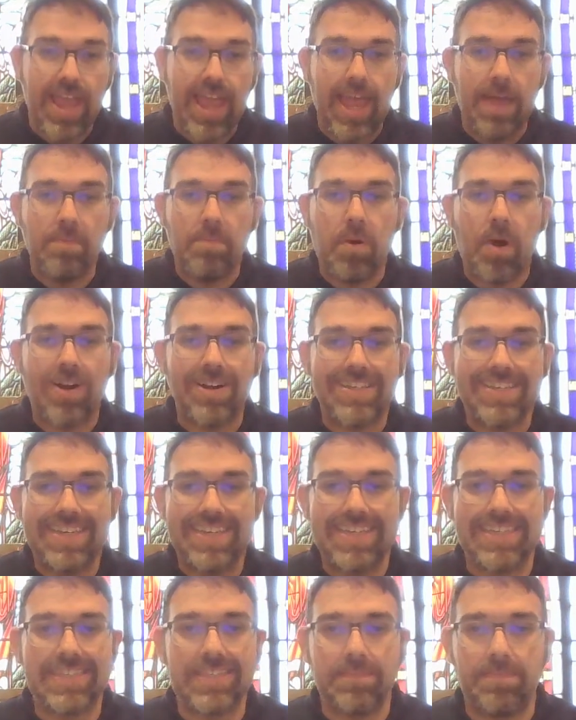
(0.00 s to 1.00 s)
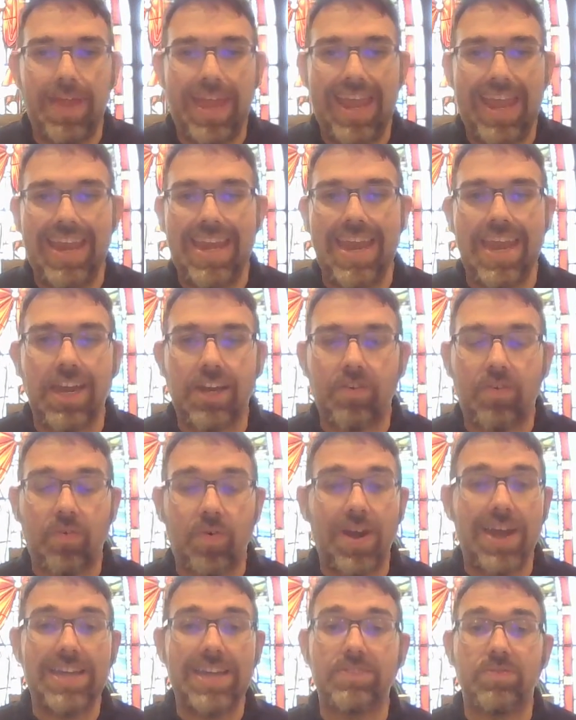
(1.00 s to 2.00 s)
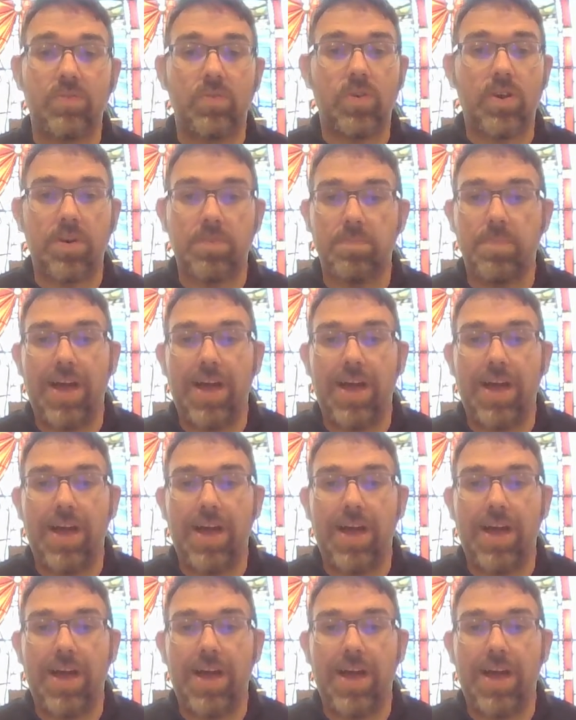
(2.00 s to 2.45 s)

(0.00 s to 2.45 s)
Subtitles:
and participate in Christ's work